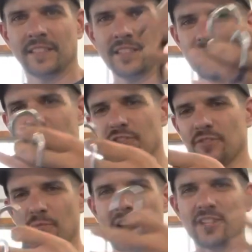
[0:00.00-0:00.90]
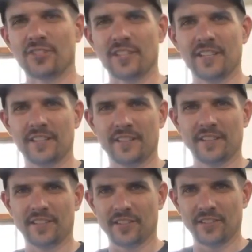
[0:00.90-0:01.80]
you just ratchet it
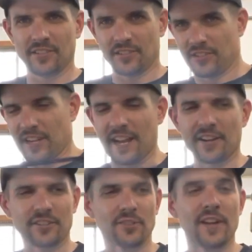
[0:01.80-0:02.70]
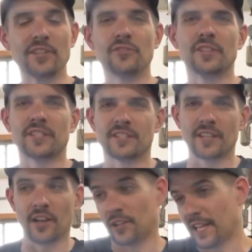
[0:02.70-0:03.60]
tighter. So I use
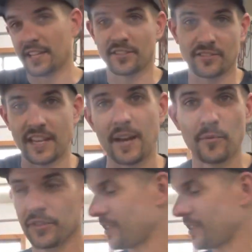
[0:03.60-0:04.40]
it like same with,